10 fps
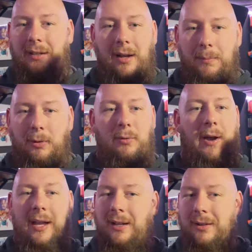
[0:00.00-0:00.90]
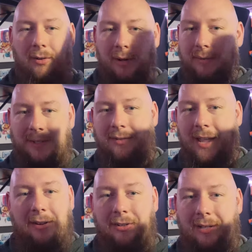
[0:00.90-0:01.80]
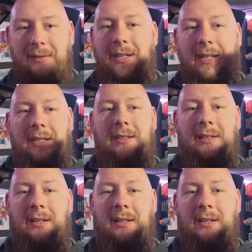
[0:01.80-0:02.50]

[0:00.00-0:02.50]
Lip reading: a Blu-ray or even a standard DVD